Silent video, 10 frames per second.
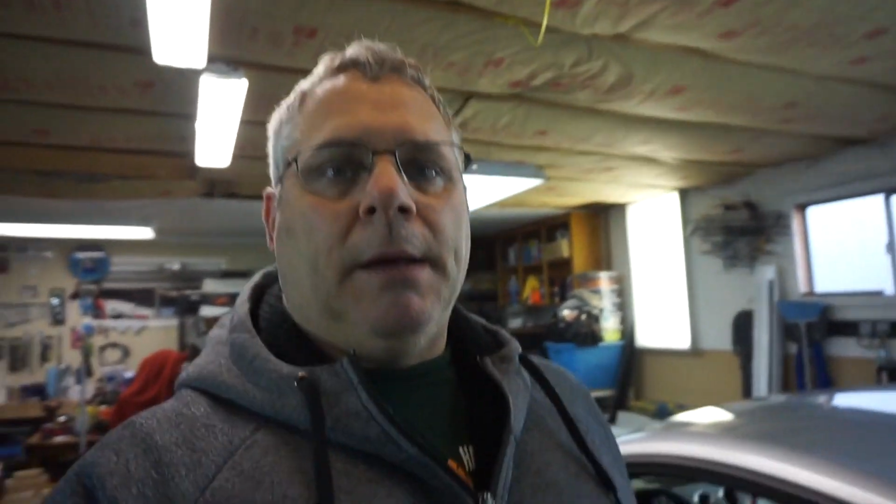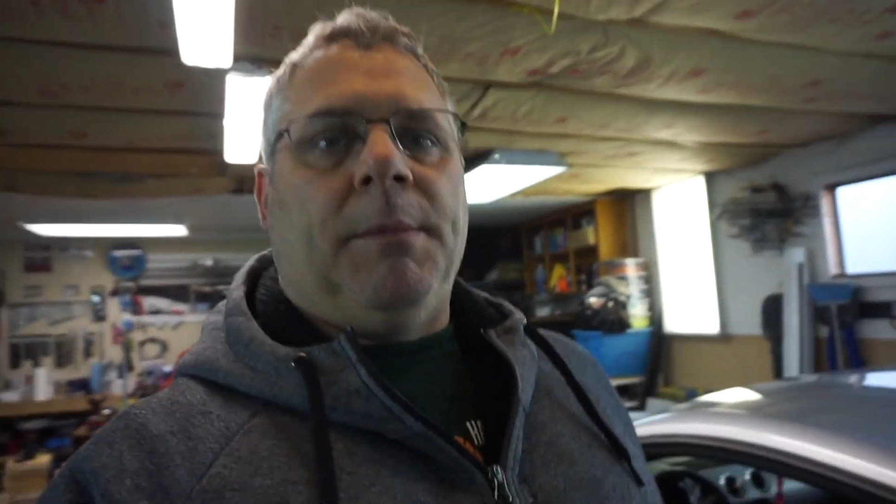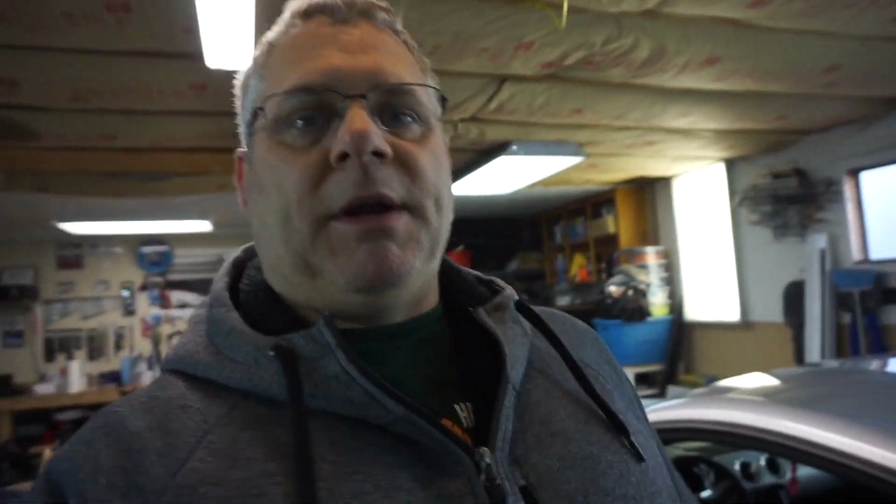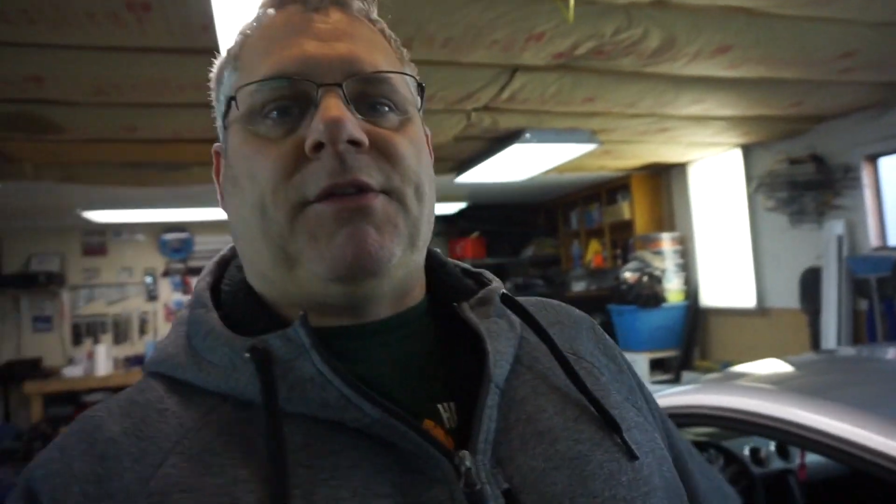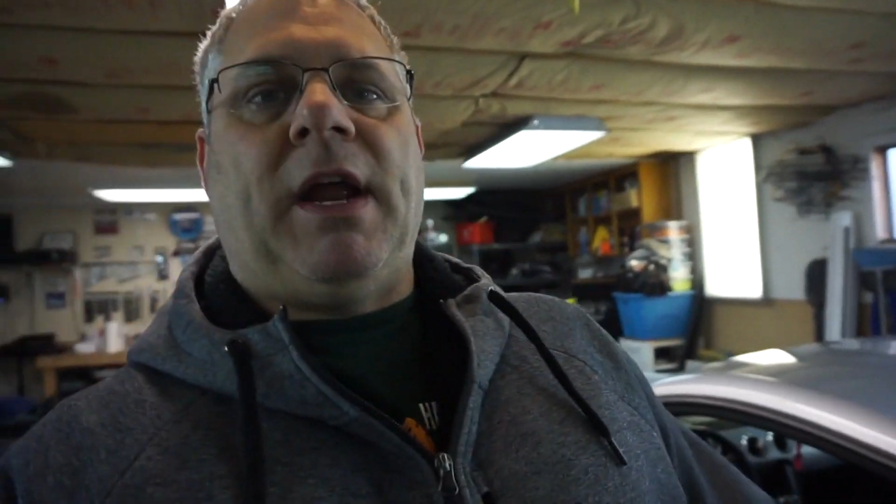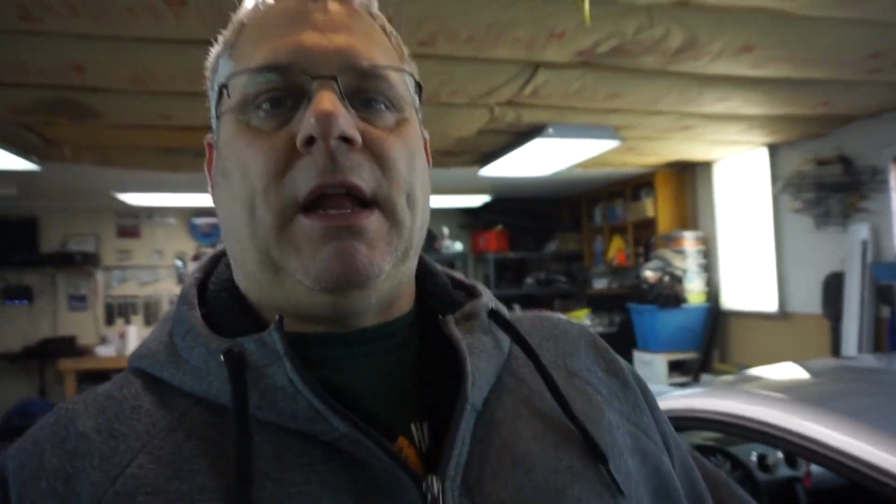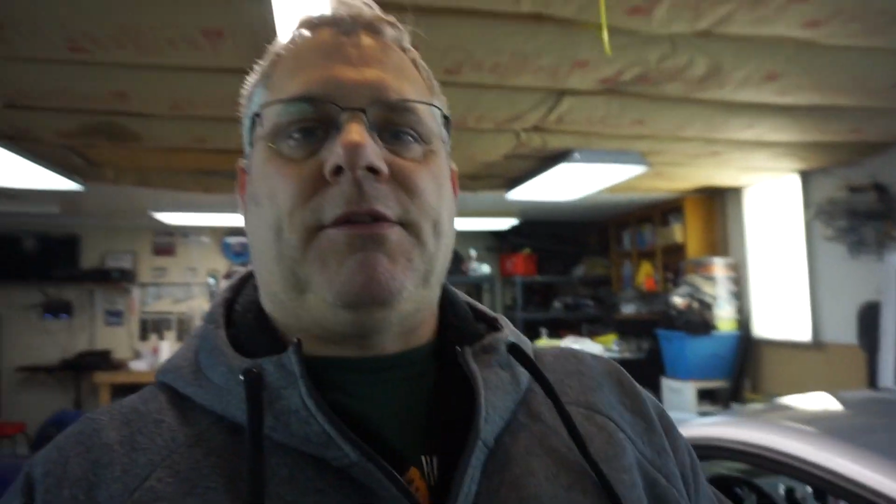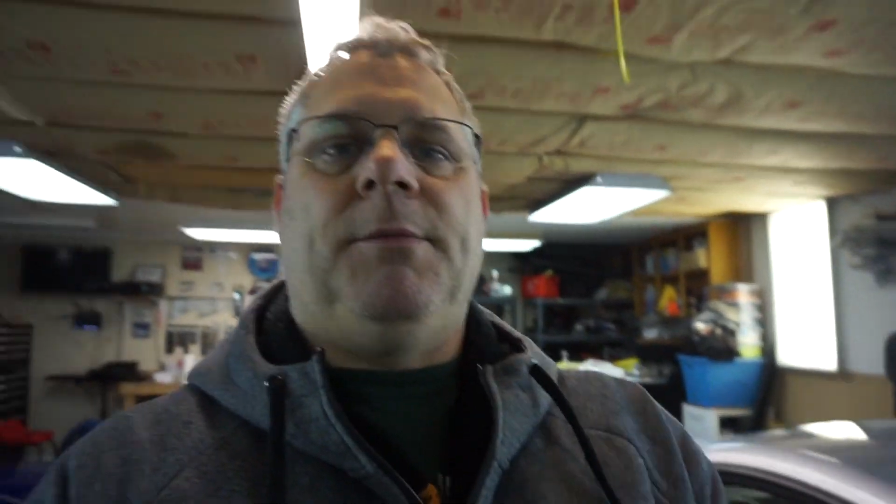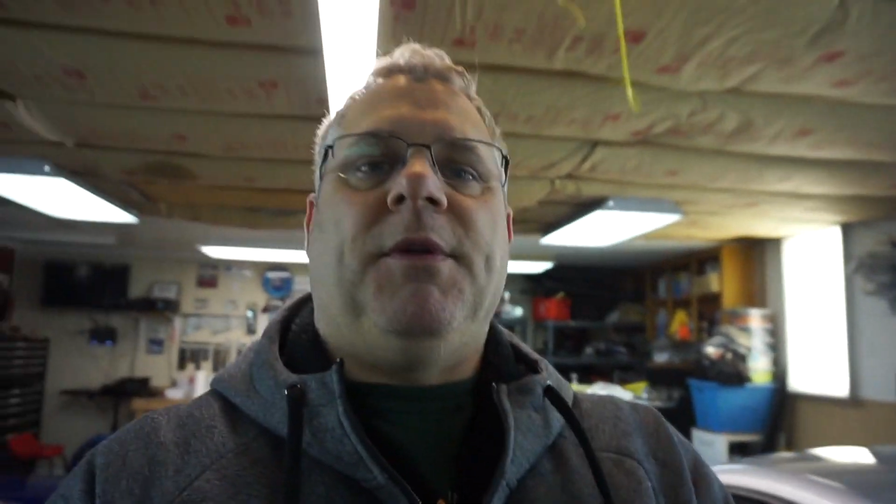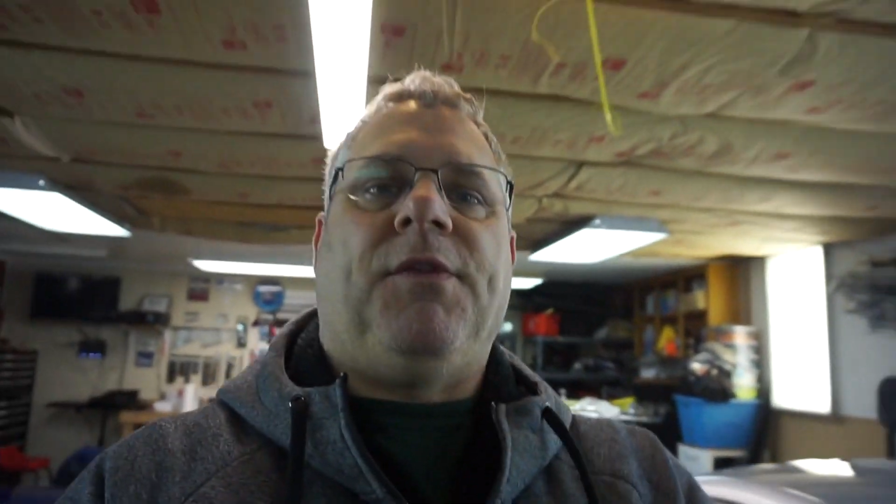Might try out
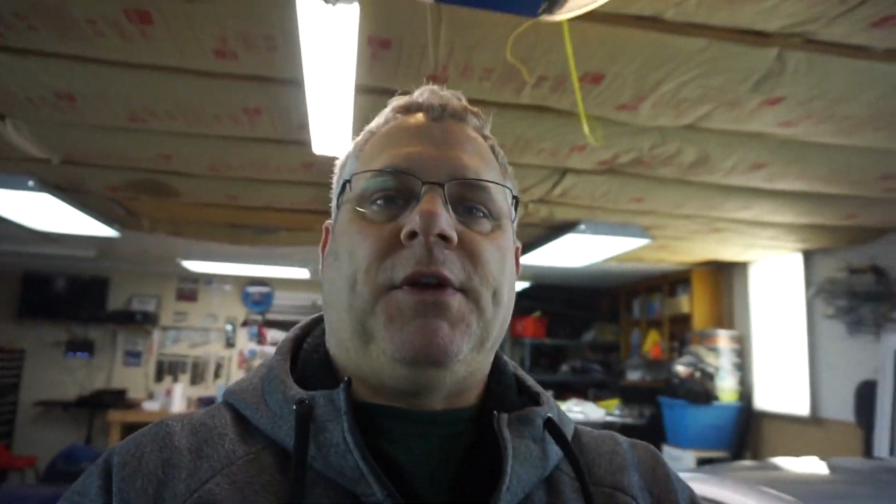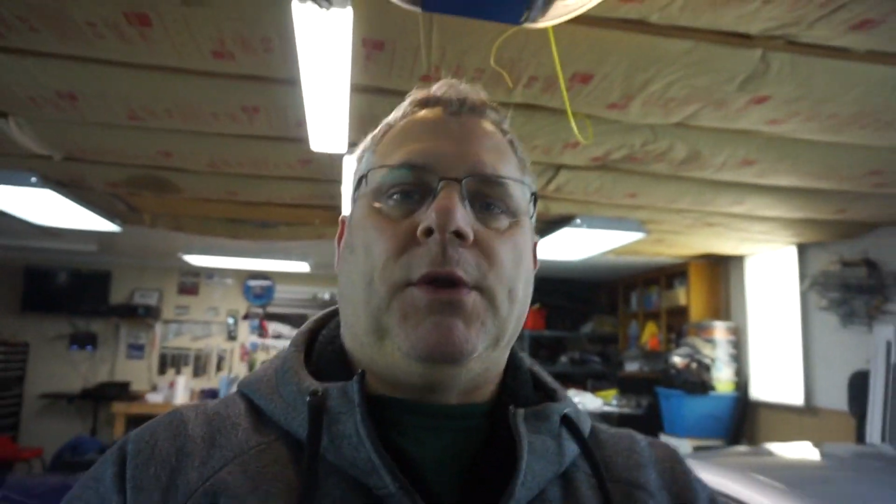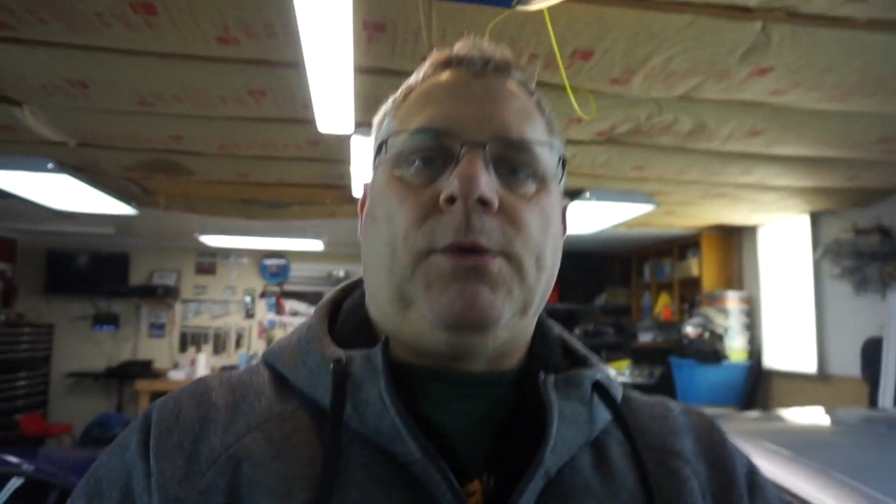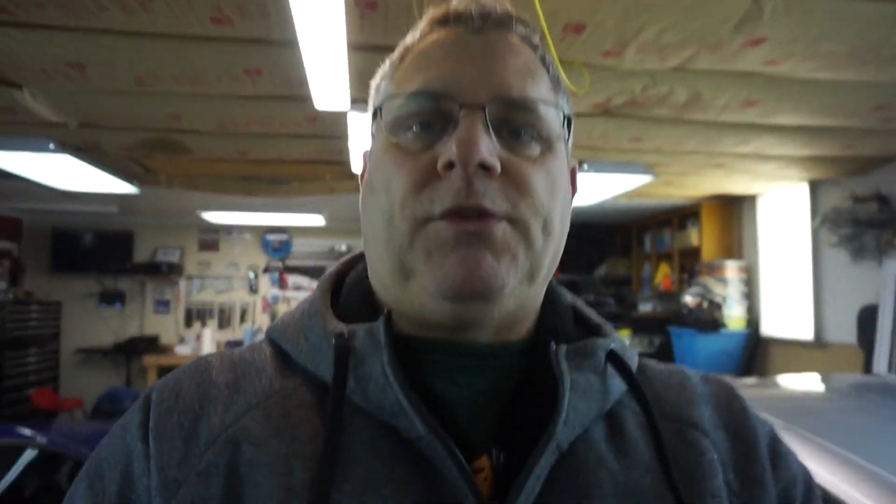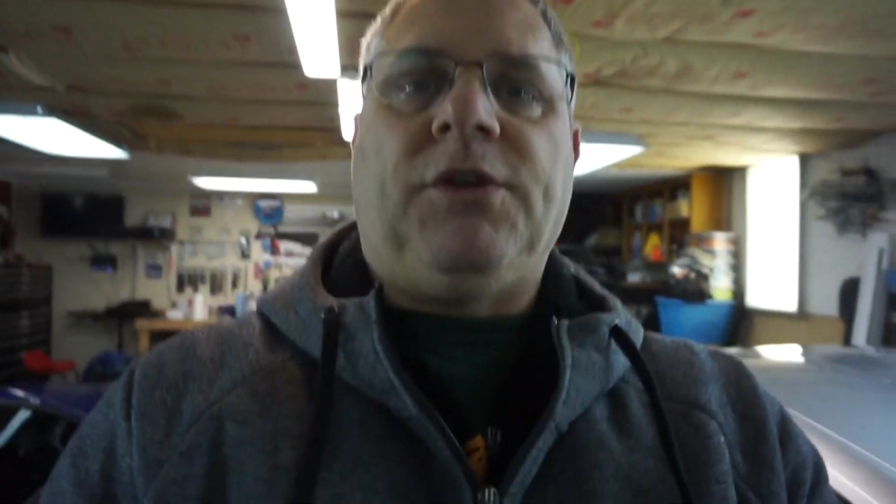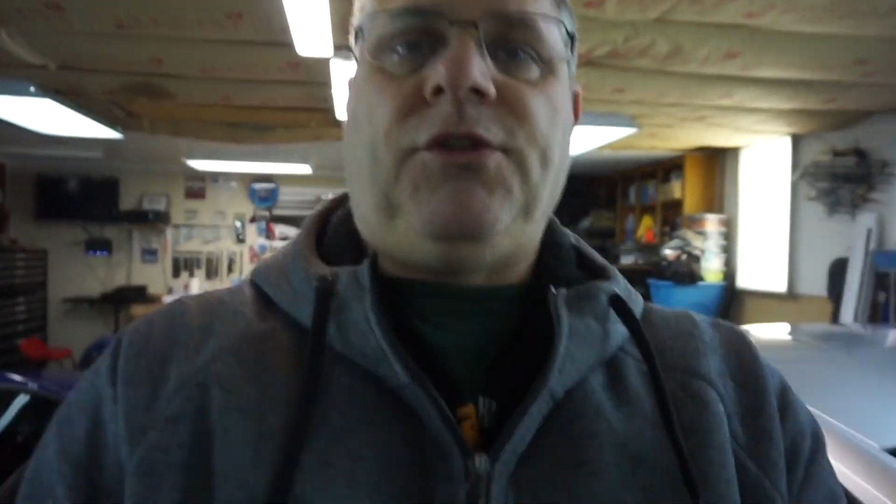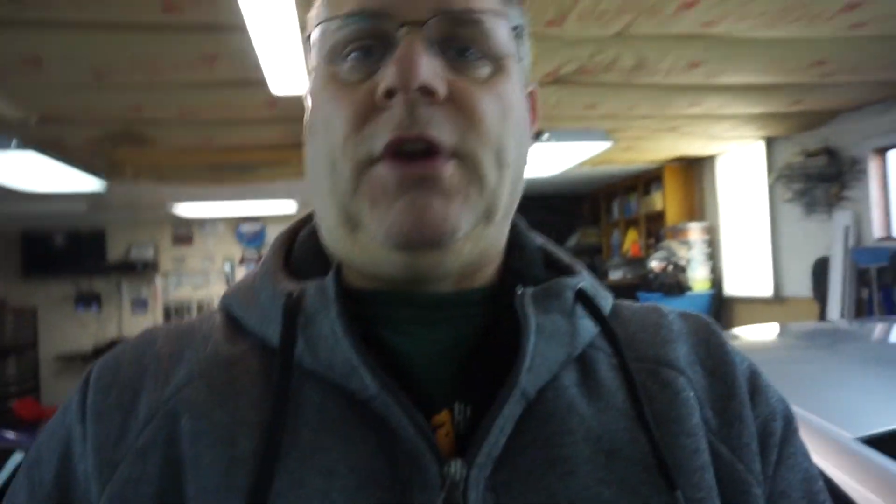some different tunes this